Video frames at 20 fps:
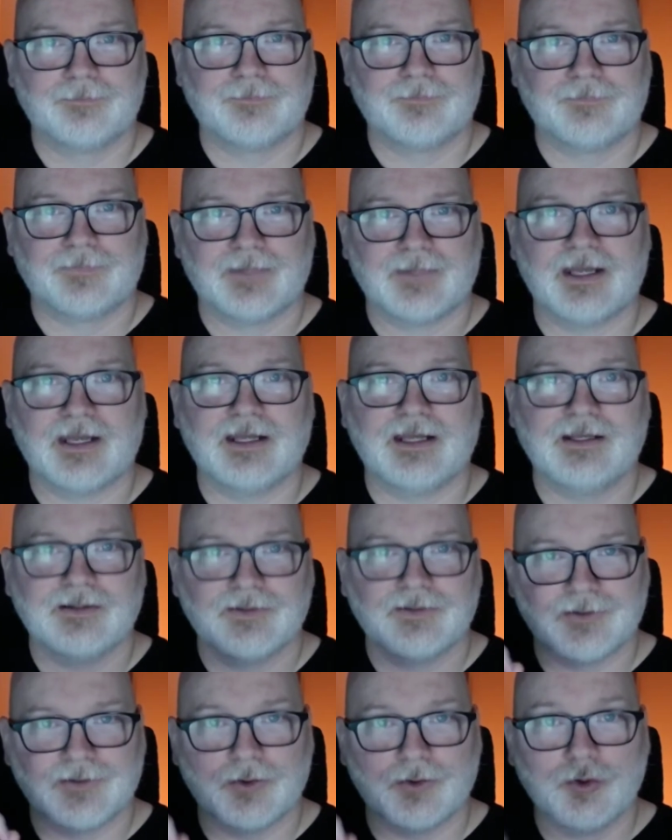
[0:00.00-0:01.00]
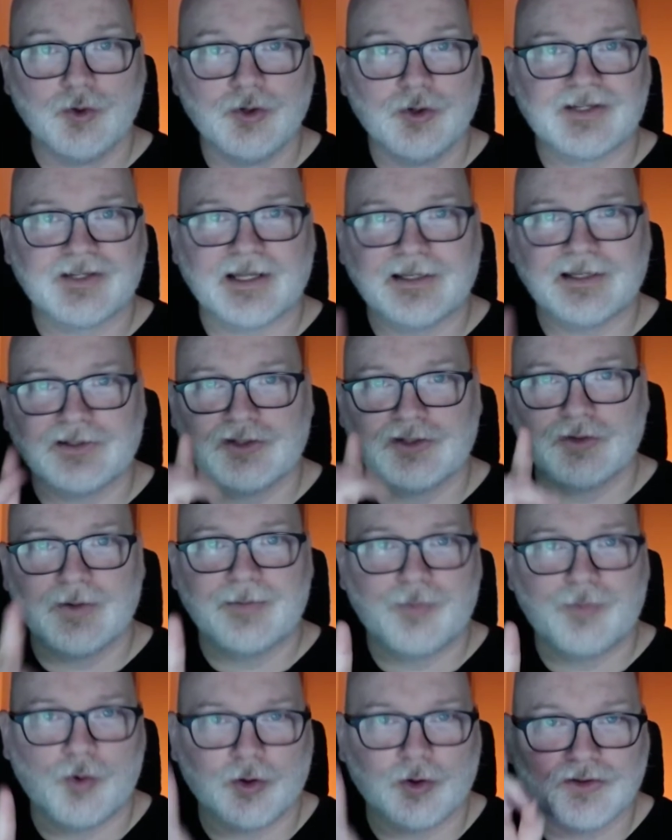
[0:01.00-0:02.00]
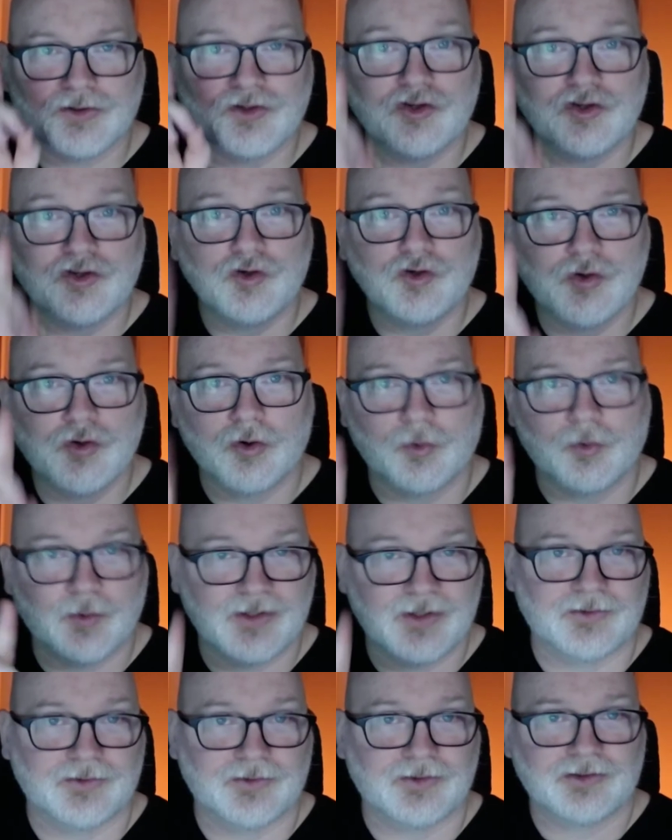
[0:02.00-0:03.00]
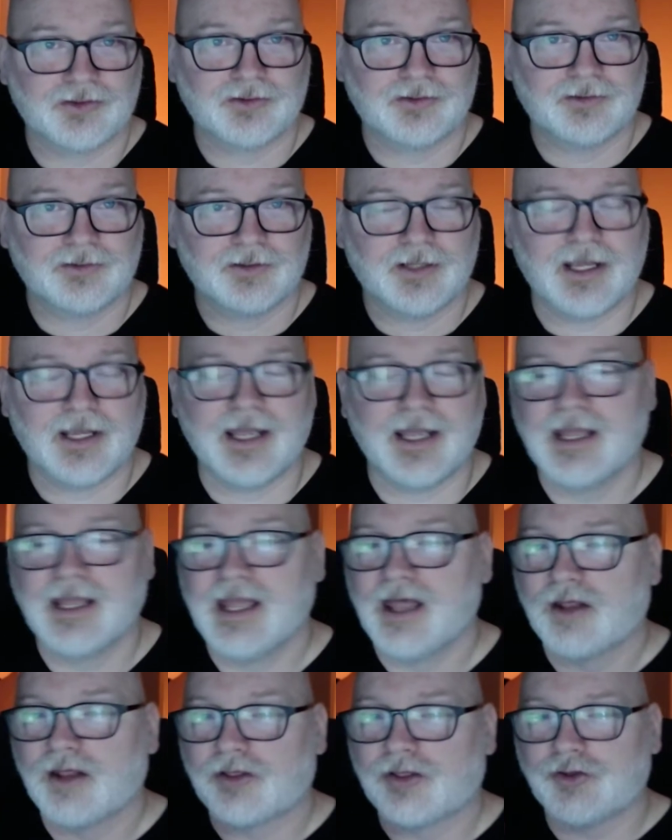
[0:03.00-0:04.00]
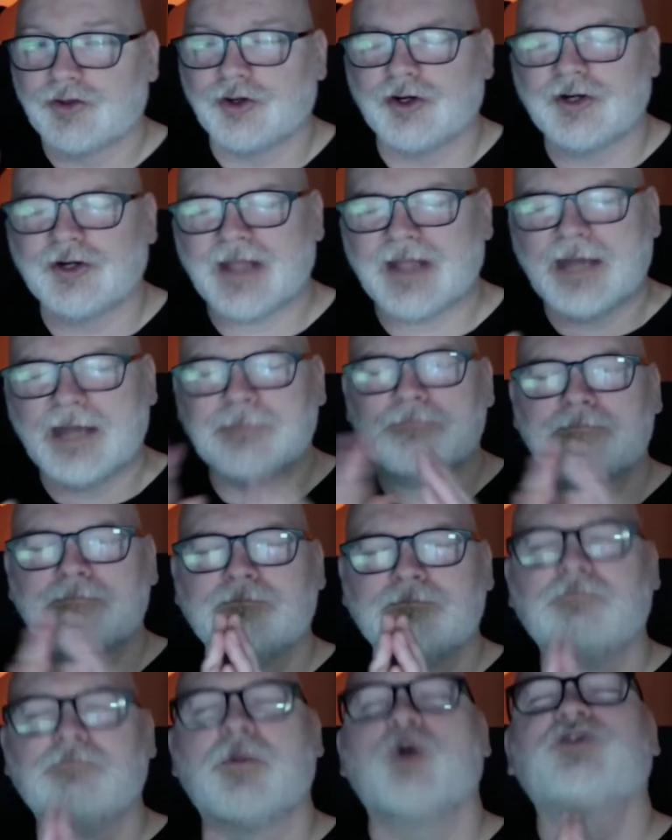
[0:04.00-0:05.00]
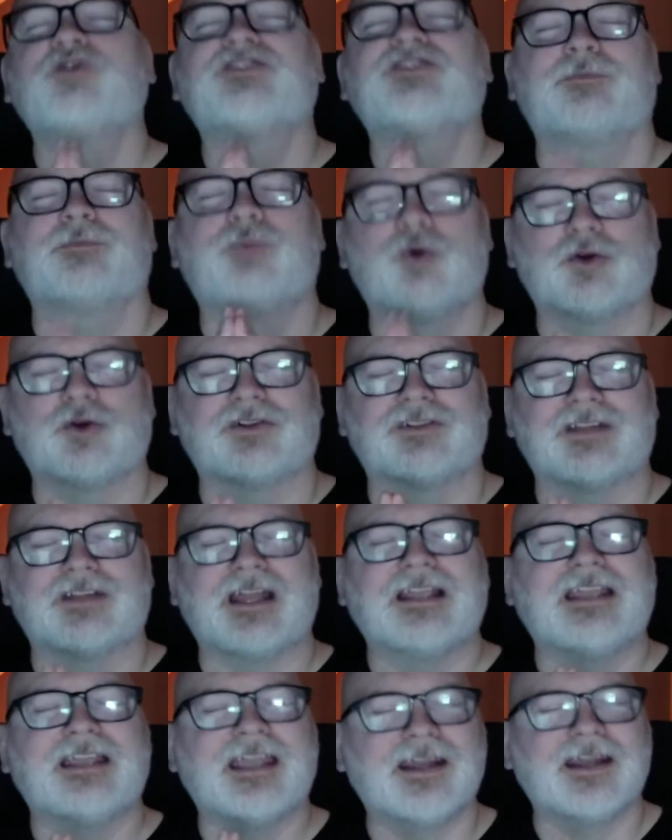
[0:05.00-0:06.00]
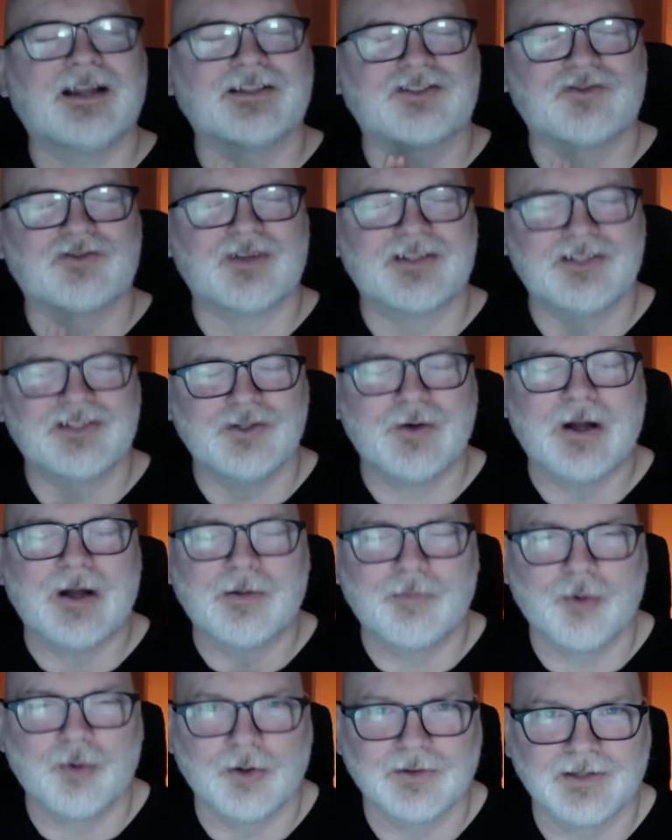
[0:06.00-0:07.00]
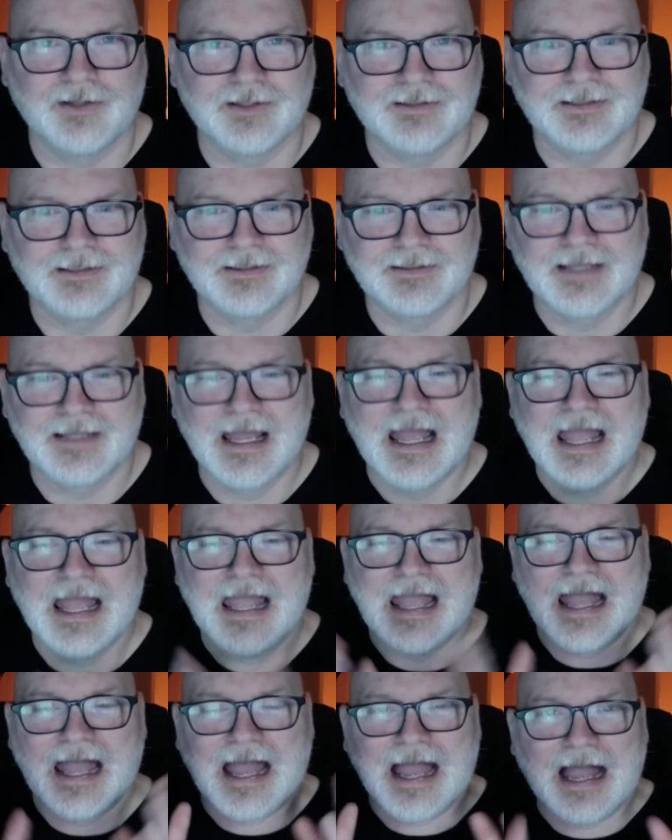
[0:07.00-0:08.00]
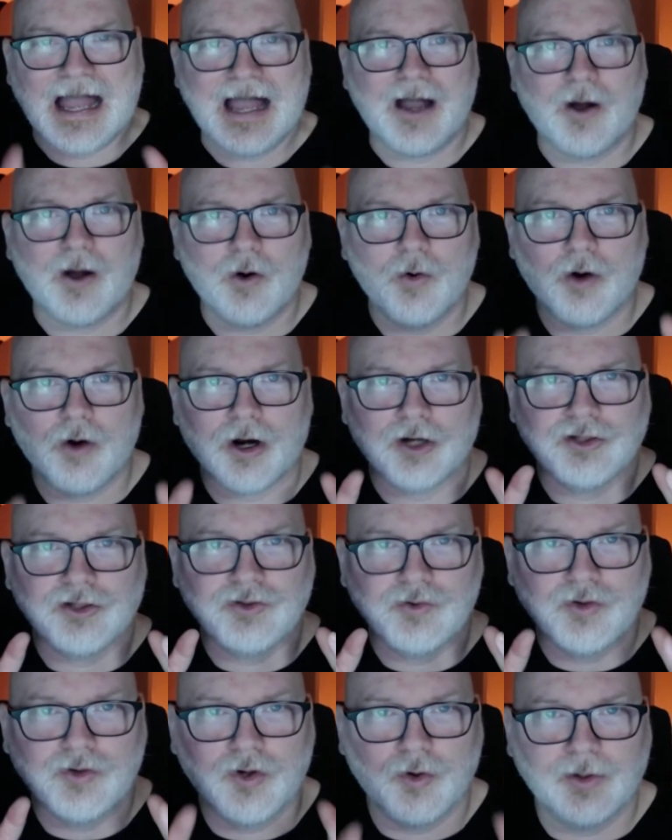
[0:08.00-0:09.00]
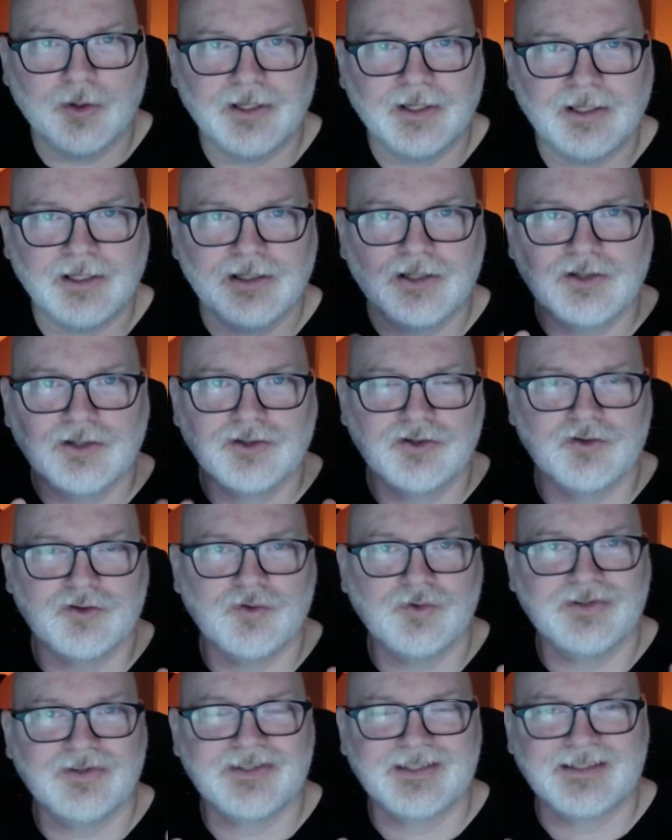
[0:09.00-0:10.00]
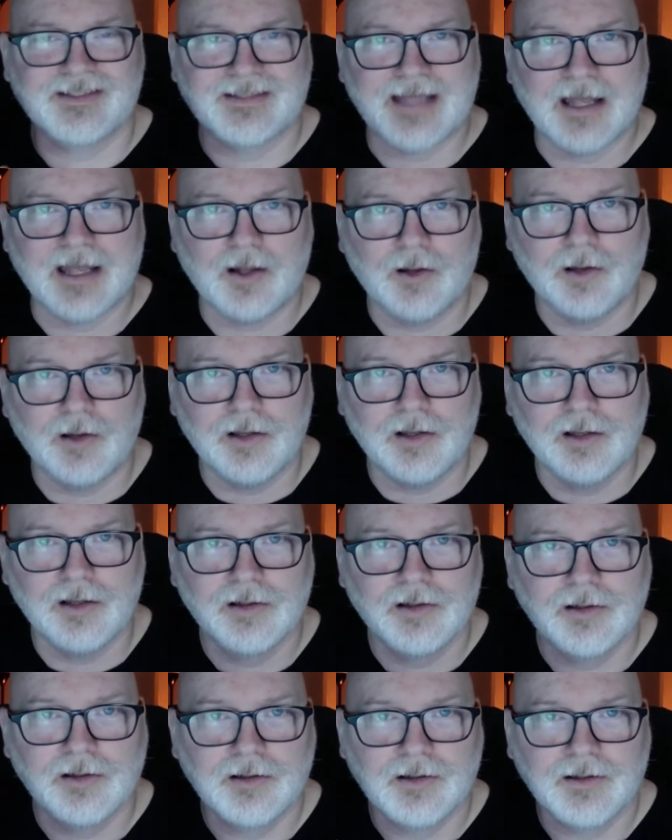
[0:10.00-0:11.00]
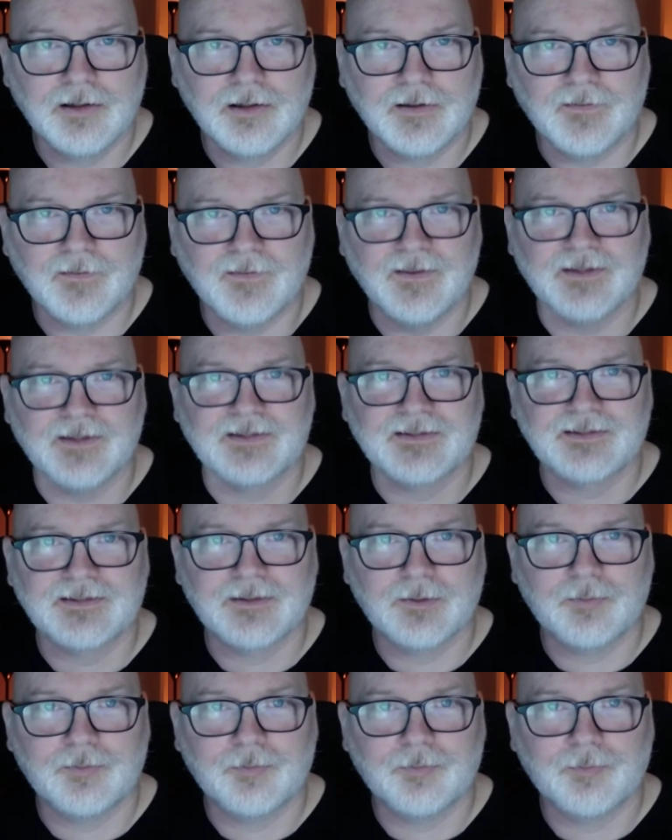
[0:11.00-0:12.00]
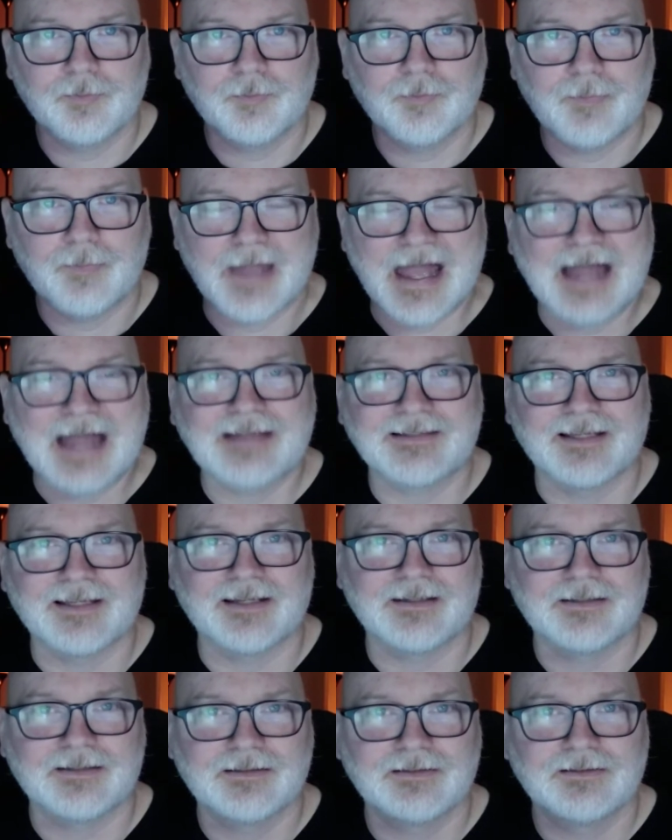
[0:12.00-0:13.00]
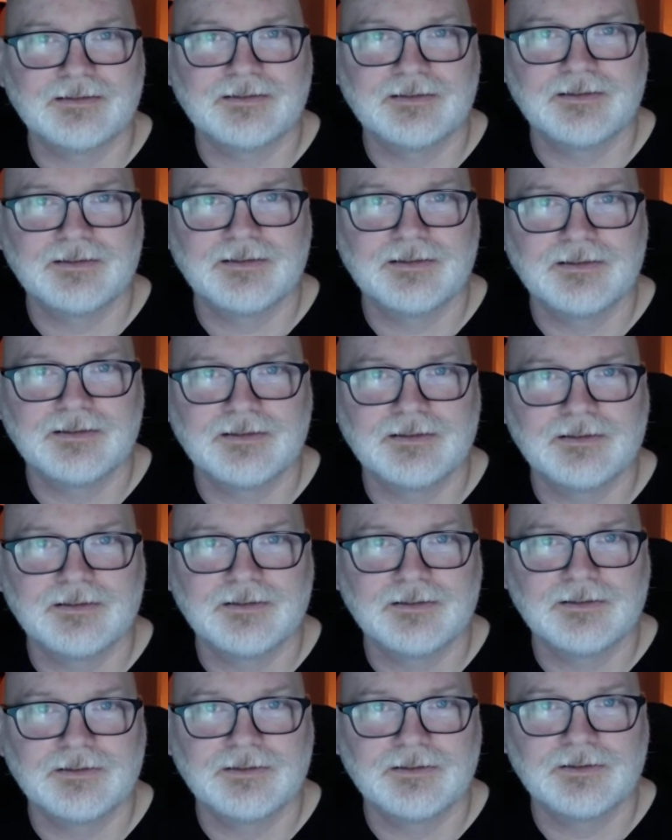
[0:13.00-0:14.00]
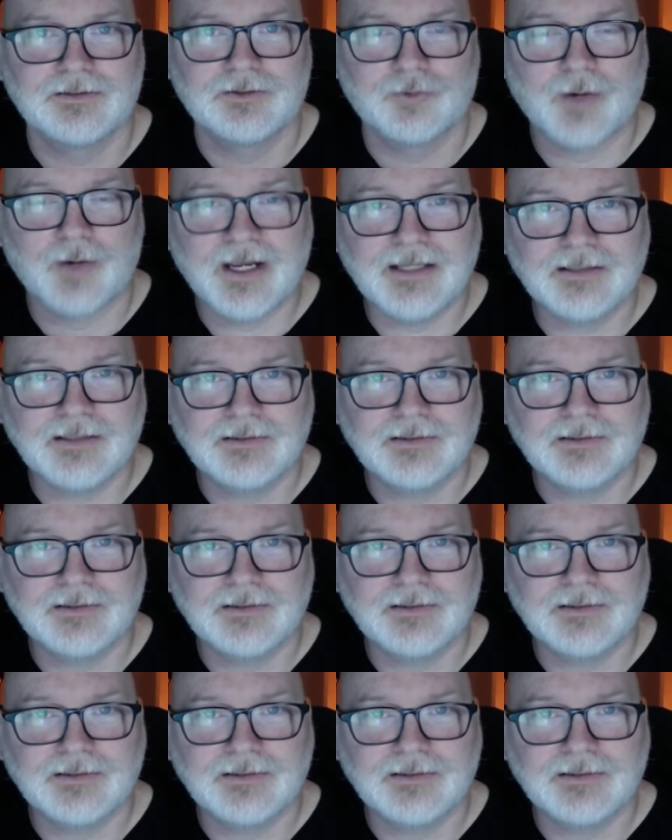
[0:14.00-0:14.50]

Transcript: Okay, so who you're selling to, important. Do your research. Okay, third and most important, I cannot stress to you how important this is. How are you going to sell this asset? Right?